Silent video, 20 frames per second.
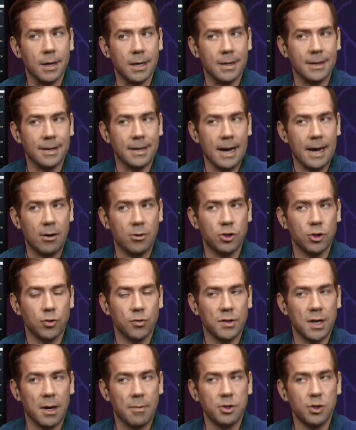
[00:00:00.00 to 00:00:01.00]
Get the Dow
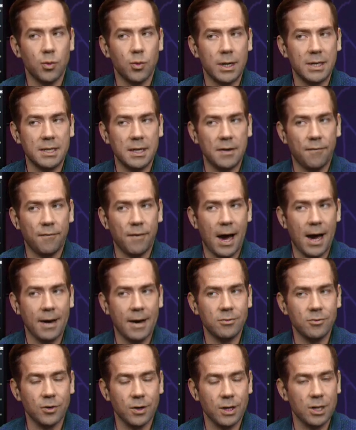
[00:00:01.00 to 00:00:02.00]
Jones up
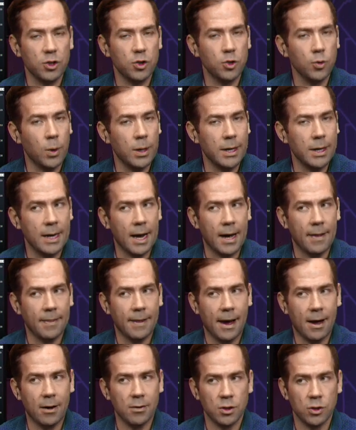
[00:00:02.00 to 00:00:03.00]
25, trading
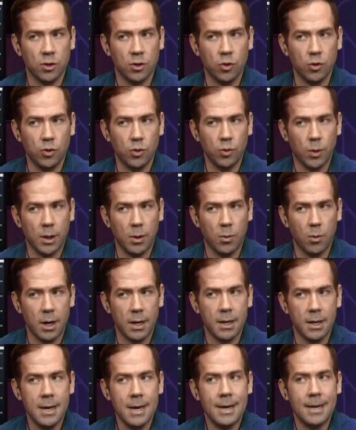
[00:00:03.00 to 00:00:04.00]

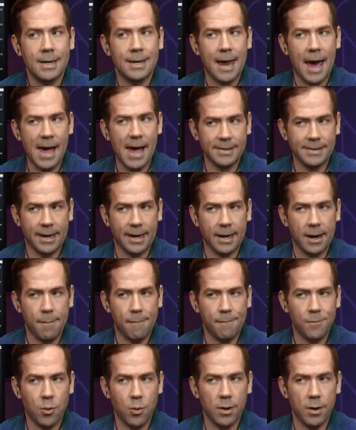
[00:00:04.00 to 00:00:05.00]
29,221. NASDAQ
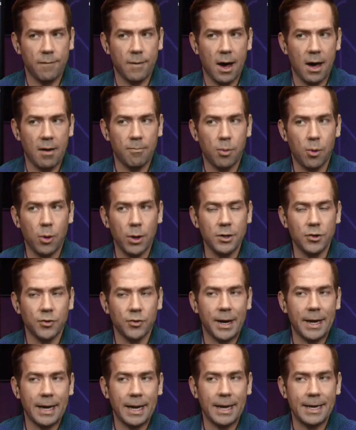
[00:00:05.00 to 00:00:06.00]
up 45 points,
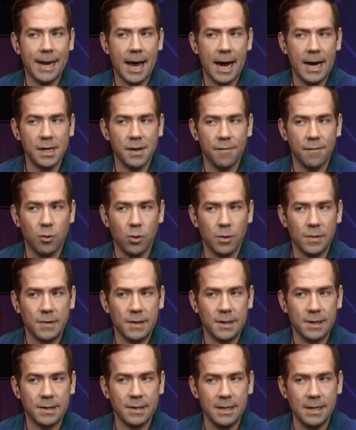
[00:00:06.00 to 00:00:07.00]
trading at
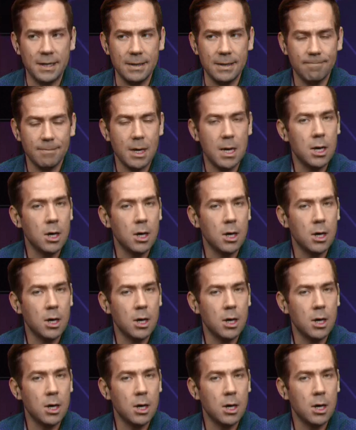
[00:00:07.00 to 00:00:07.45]
94.16.